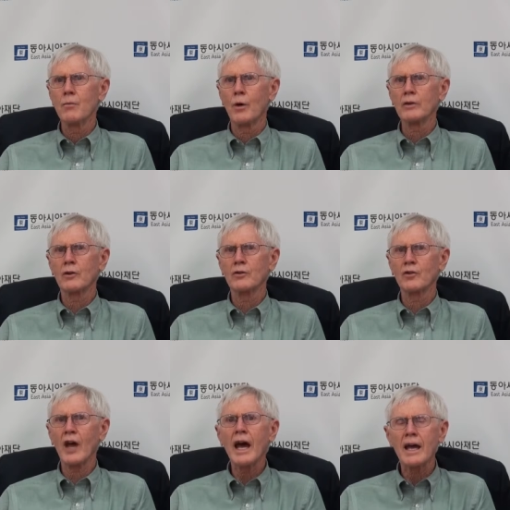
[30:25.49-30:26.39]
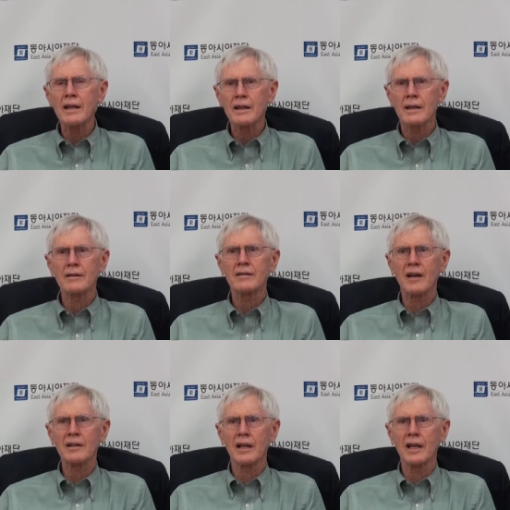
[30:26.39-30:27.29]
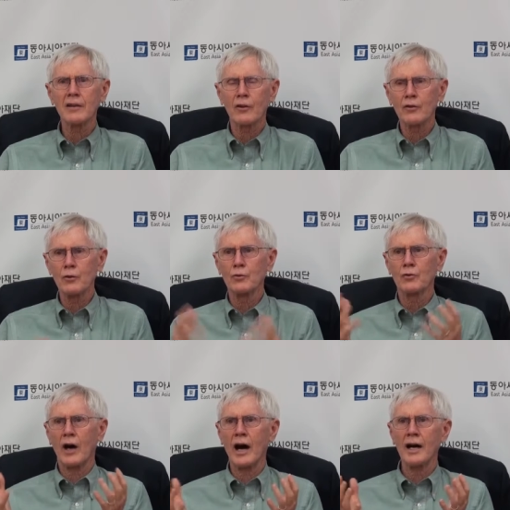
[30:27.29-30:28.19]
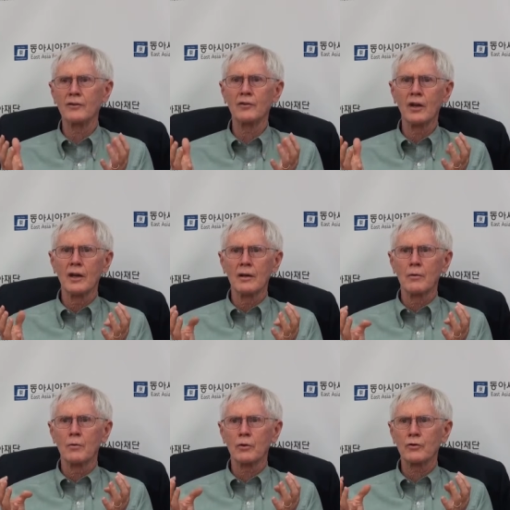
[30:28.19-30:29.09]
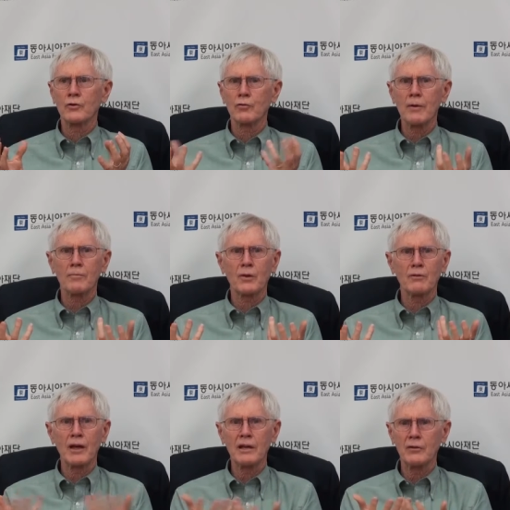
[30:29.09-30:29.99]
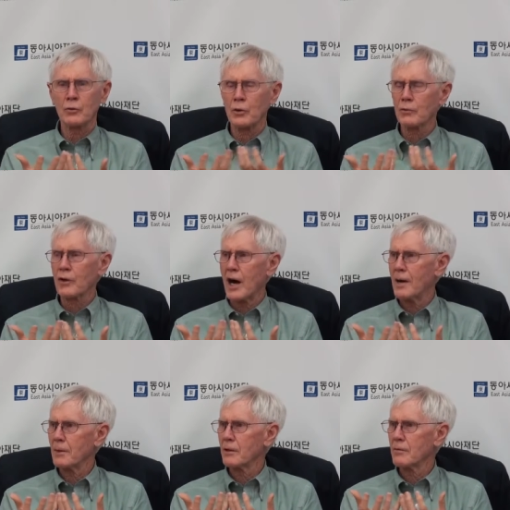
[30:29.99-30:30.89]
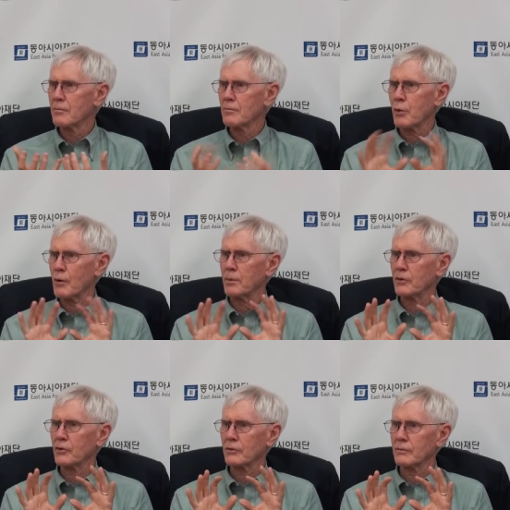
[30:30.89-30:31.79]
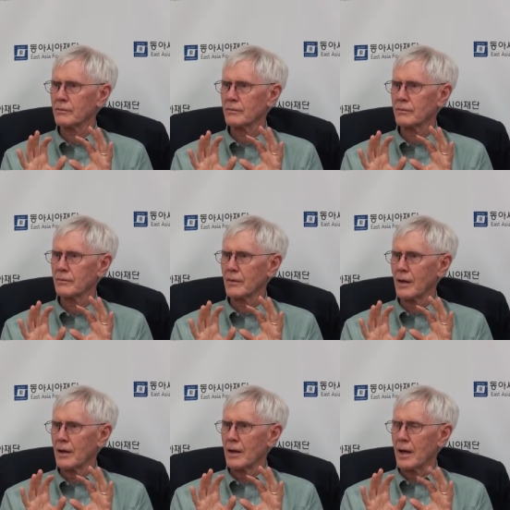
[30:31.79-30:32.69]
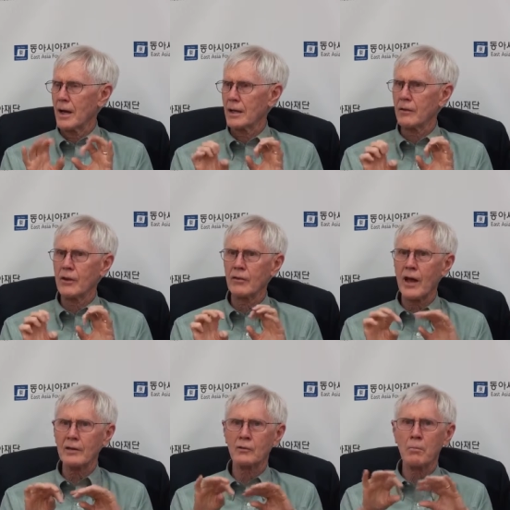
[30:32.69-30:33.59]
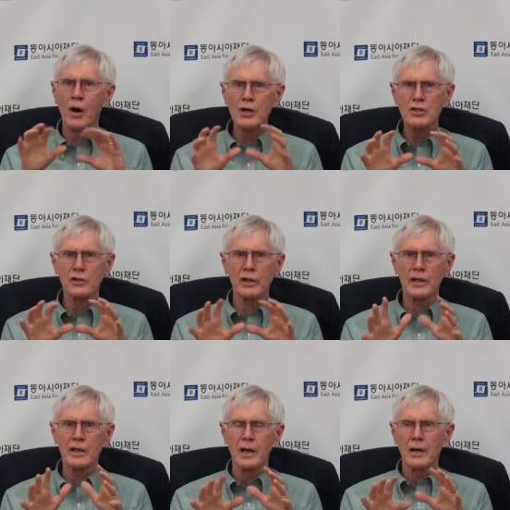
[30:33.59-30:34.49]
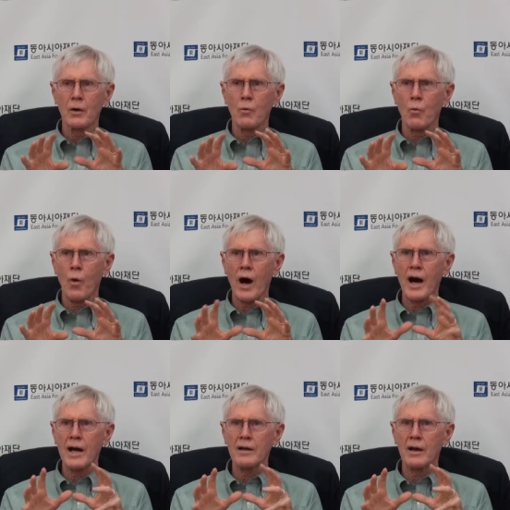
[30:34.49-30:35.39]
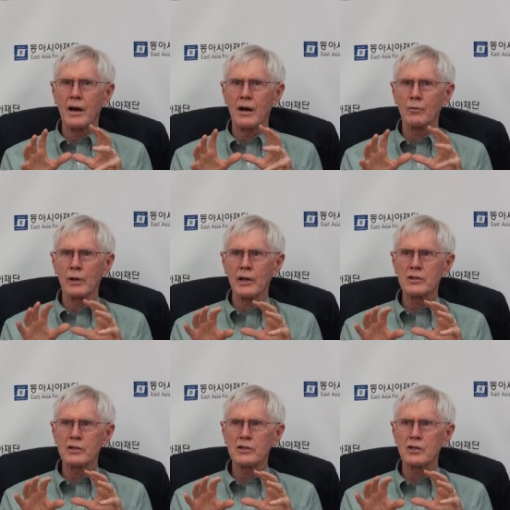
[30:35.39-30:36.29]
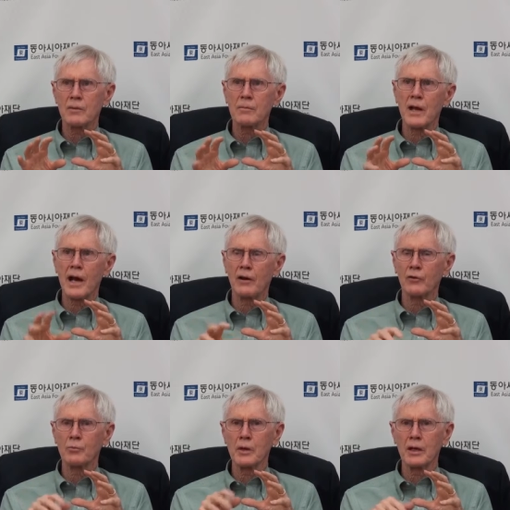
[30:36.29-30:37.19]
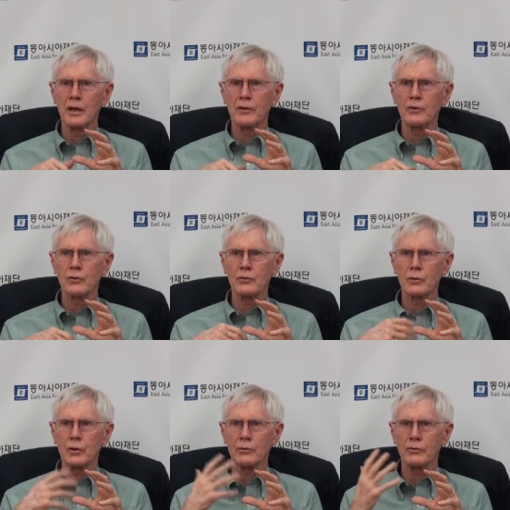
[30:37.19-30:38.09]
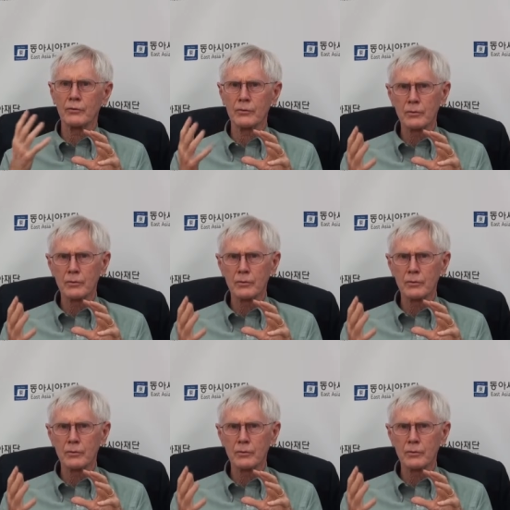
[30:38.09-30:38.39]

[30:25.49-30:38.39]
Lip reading: one could say that suddenly the two sides were stripped of any sort of common purpose. And I think that's partially why our relationship now has begun to sort of